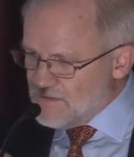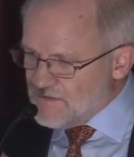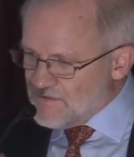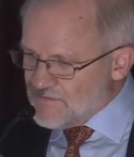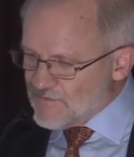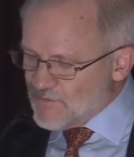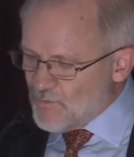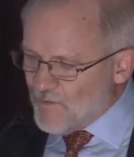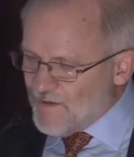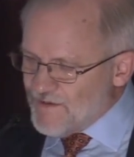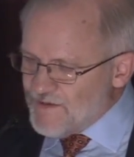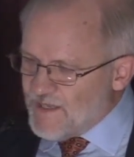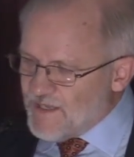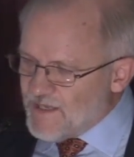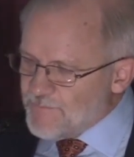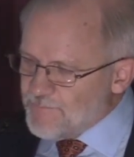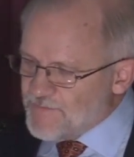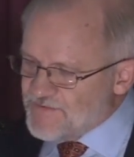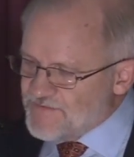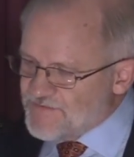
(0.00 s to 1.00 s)
So what
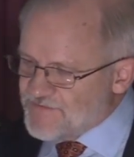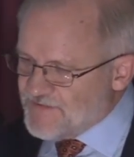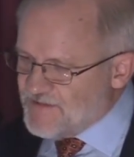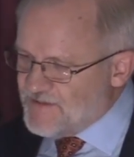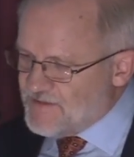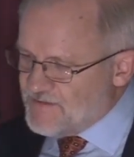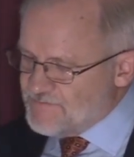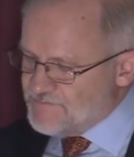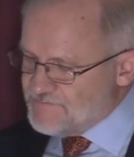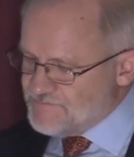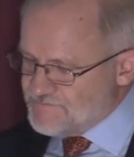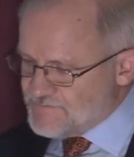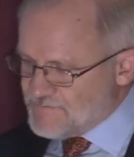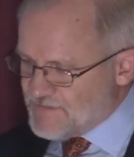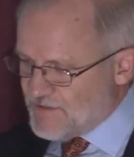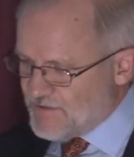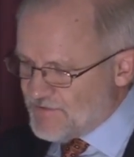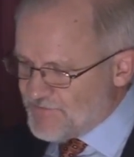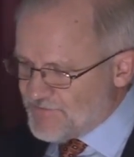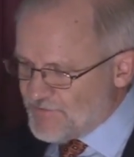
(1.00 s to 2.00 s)
happens then?
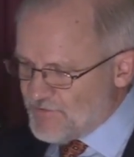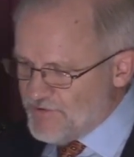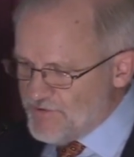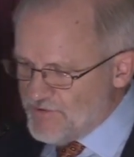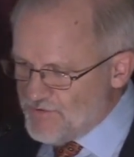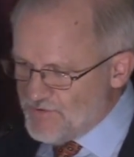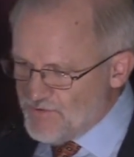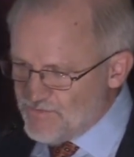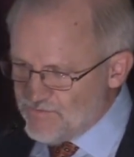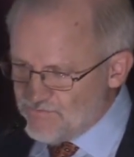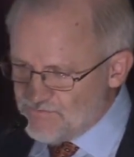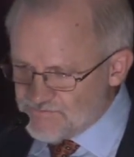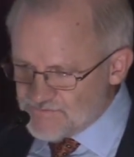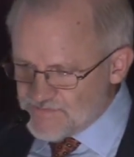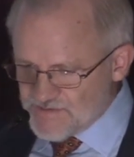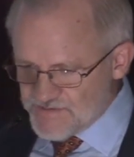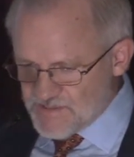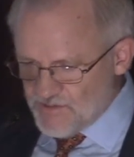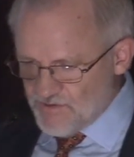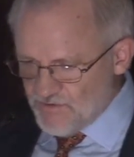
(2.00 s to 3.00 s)
You know, so you
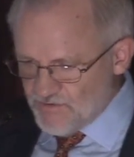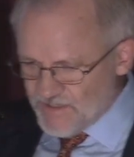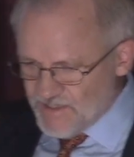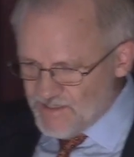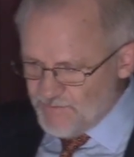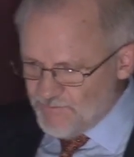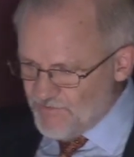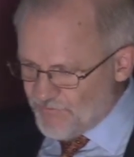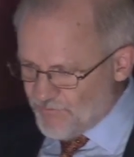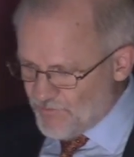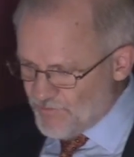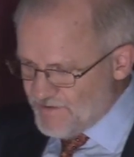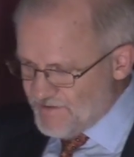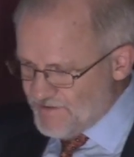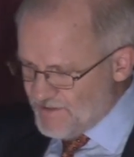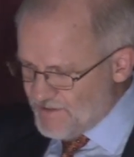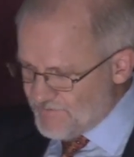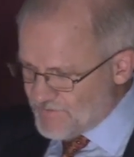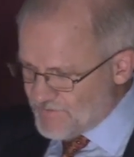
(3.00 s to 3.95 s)
you say, okay, before the day of